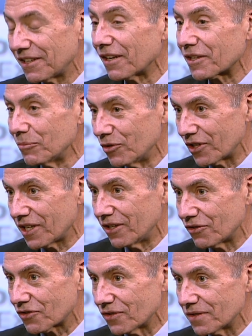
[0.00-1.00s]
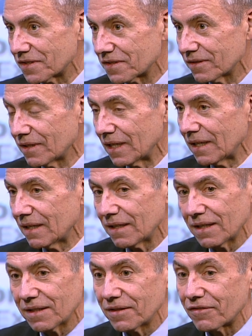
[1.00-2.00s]
telecommunications.
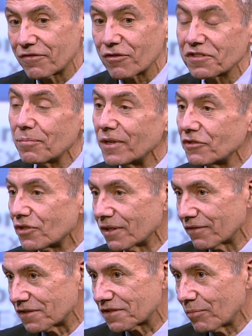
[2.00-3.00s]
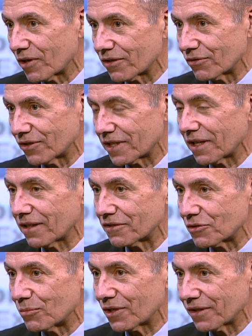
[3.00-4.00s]
The first mention of a smarter
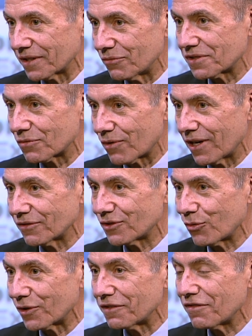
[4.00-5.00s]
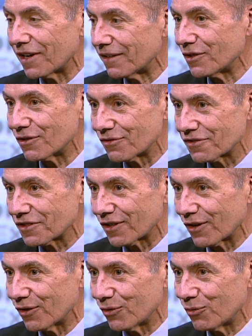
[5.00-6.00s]
intelligent building was around 25 years
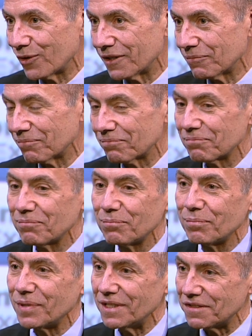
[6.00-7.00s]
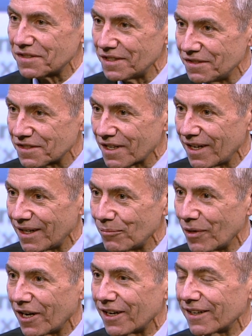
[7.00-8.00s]
ago when PCs
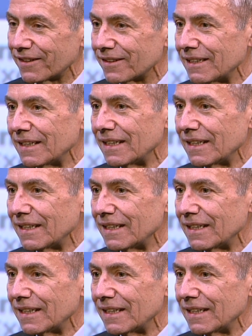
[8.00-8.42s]
came on